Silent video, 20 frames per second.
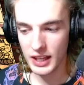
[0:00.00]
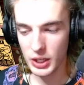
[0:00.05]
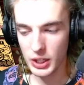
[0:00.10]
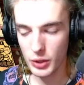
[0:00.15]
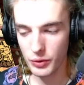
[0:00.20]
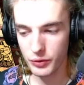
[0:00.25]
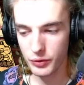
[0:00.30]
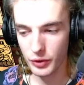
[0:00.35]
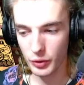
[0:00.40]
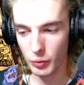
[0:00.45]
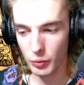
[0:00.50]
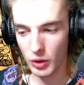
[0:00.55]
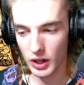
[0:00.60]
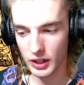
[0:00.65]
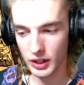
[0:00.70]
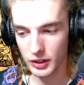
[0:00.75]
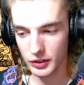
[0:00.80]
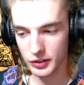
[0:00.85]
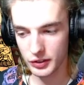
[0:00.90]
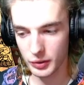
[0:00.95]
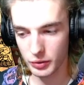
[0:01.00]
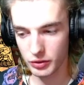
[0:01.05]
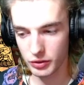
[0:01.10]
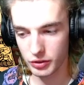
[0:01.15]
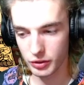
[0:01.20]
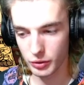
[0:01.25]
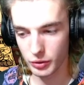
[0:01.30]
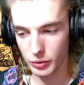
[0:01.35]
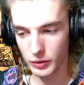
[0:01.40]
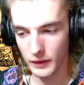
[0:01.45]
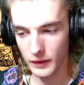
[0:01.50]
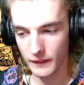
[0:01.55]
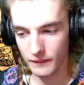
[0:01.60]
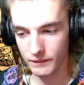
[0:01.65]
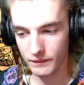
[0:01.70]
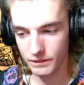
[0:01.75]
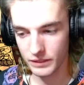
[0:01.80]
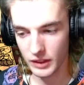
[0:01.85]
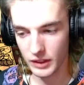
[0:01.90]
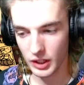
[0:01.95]
you for 1, so 2.
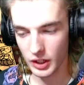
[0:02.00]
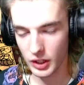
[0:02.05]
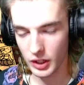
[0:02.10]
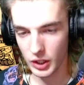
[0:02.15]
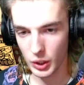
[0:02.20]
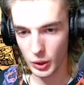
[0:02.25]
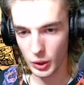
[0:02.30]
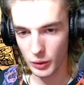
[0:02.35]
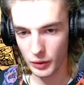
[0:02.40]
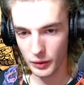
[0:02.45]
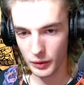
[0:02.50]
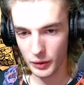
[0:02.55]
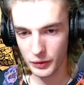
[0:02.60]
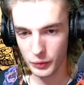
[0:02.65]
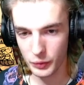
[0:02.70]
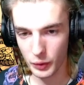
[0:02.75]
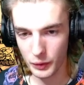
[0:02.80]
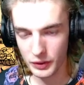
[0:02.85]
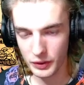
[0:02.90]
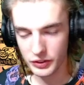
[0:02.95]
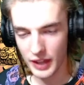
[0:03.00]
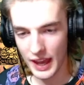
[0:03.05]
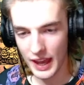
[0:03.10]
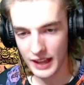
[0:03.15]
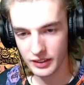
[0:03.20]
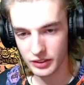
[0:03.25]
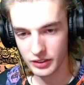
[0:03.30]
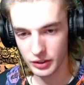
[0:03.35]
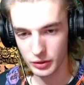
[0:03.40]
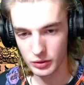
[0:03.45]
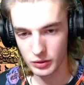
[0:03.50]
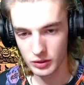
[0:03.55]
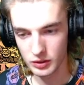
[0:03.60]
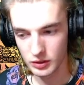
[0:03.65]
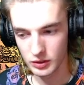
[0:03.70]
Yo, Wolf attacked you.